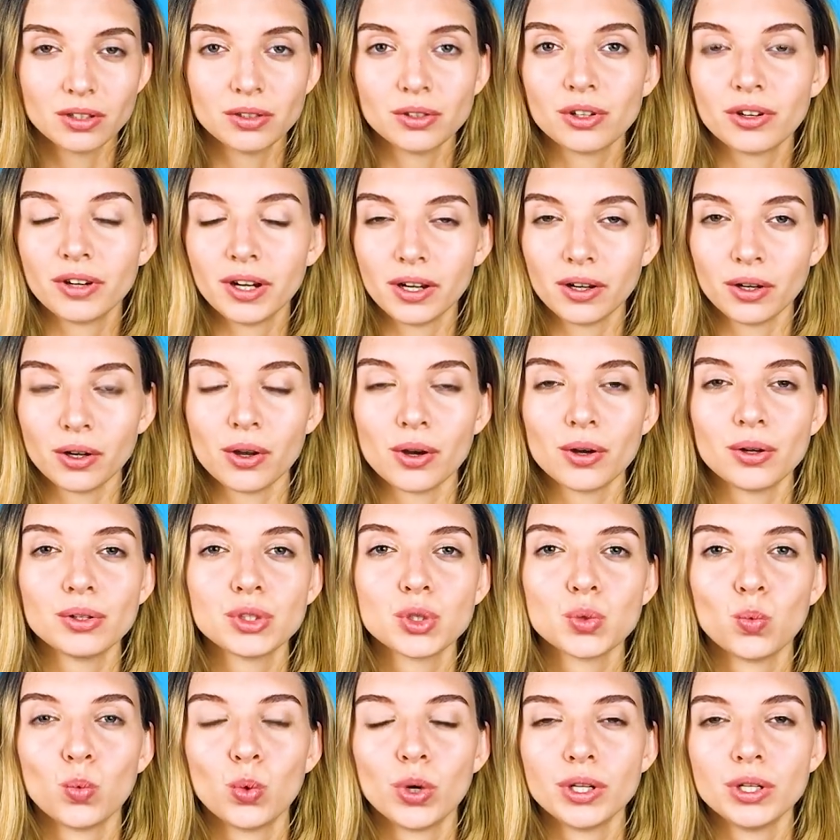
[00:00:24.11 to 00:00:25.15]
and Ukrainian
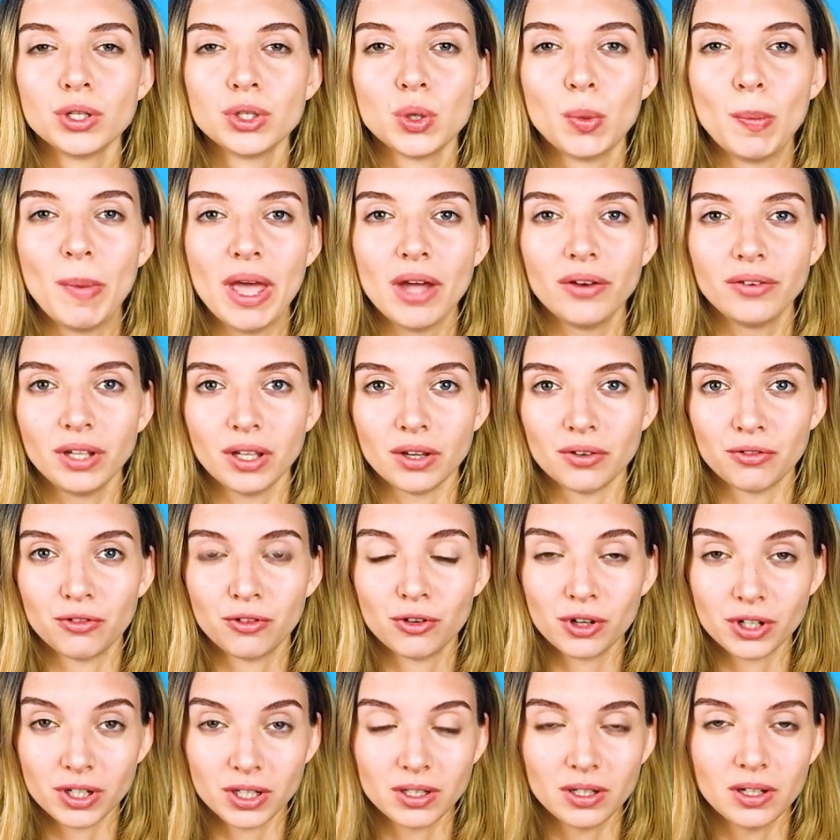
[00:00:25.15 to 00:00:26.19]
girls want to marry a
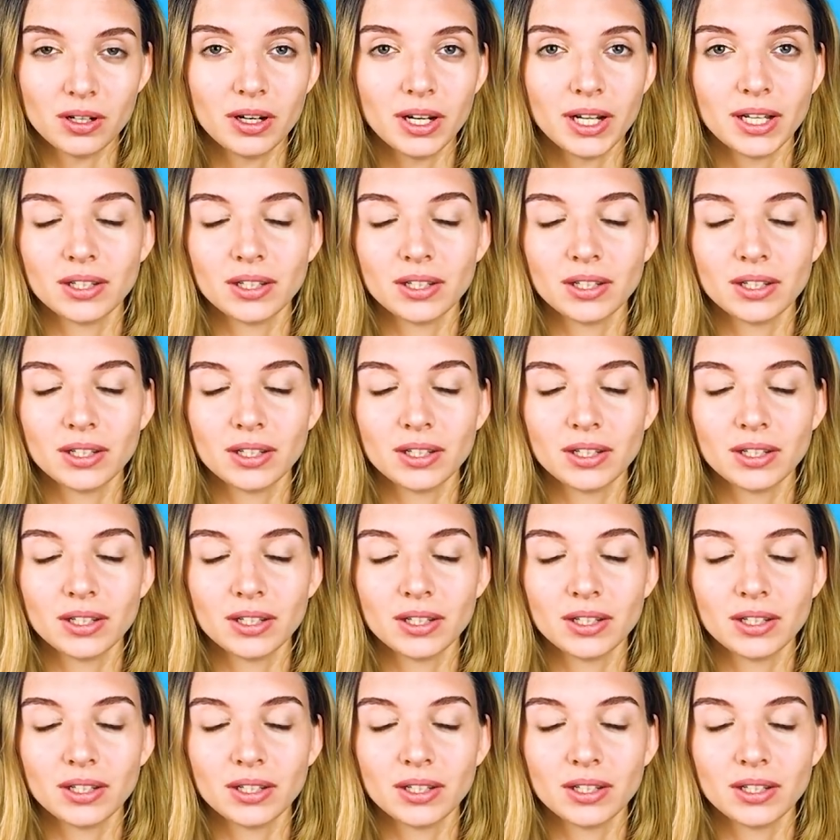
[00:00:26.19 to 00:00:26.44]
foreigner